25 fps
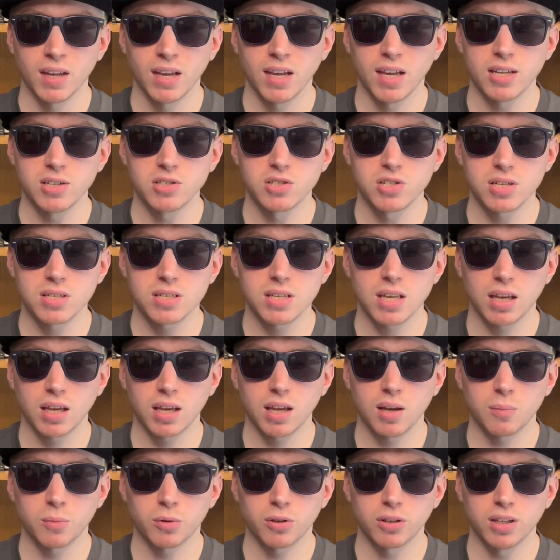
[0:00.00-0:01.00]
And just like
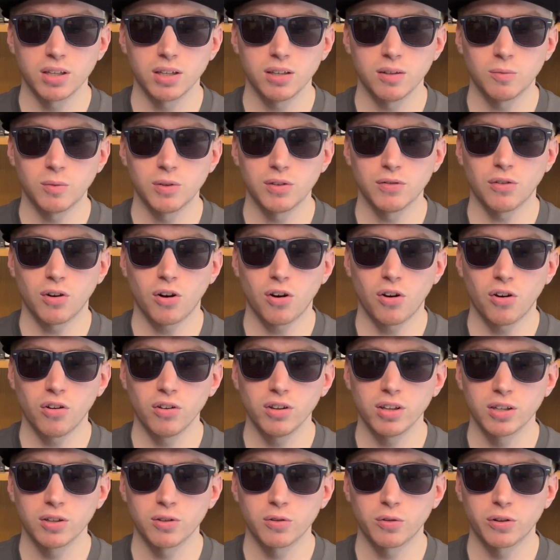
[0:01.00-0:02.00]
Kimberly, we've
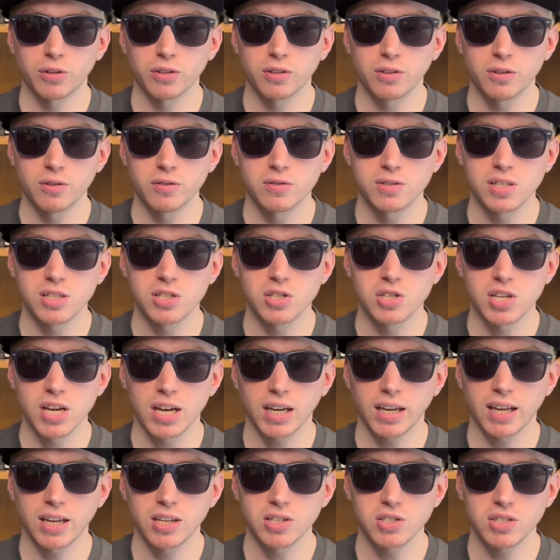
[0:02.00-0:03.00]
all ignored those
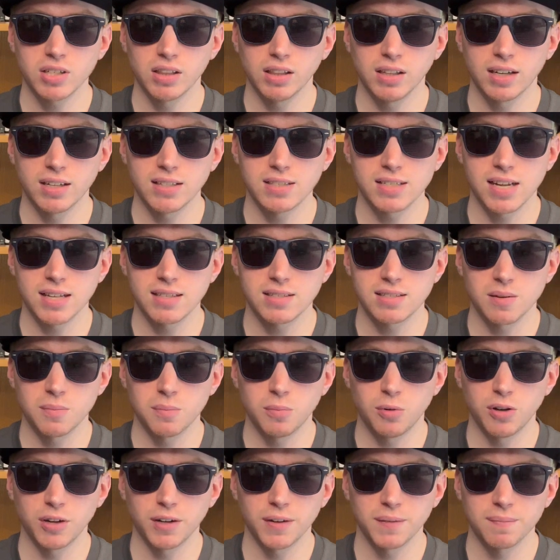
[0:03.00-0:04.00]
check engine lights at some
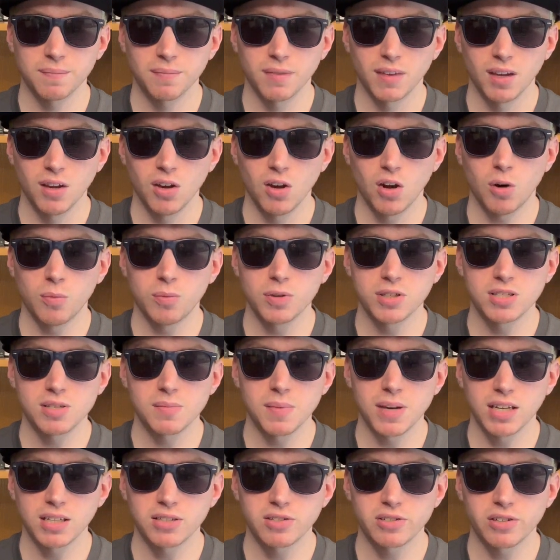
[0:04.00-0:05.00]
point, hoping to
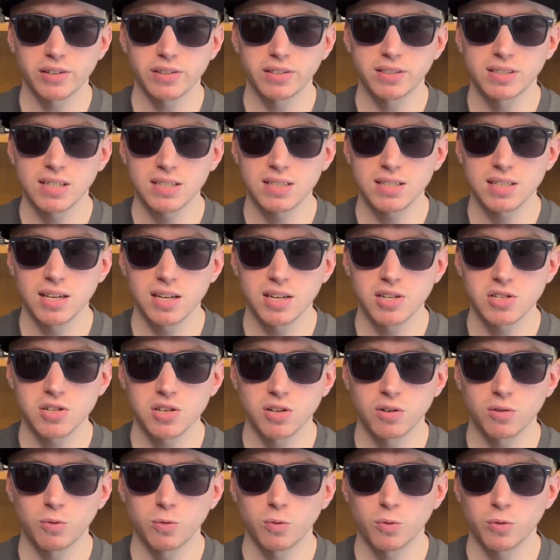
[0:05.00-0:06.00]
make it to our
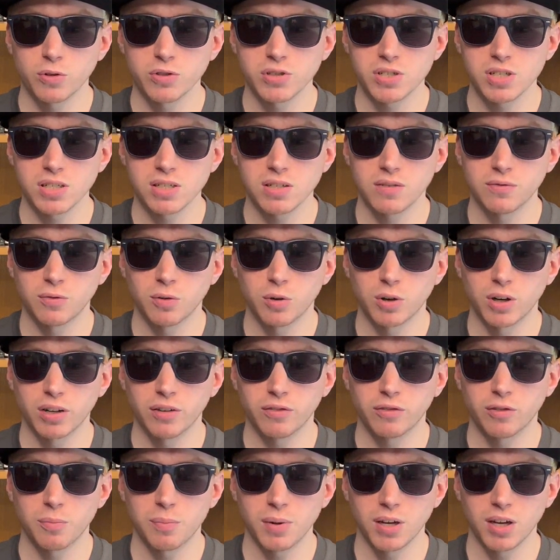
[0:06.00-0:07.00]
destination or just avoid
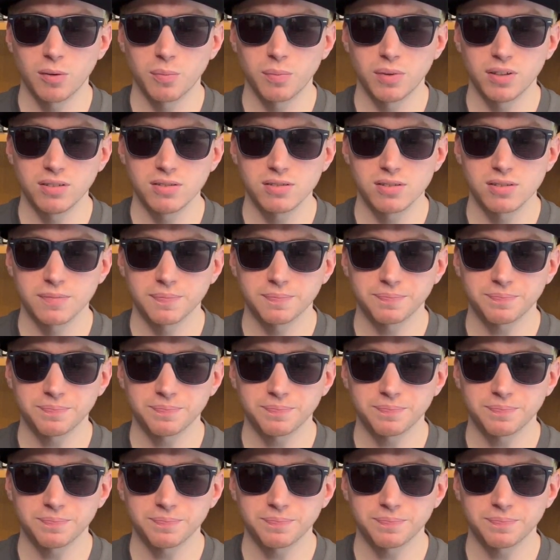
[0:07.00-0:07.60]
repair bills.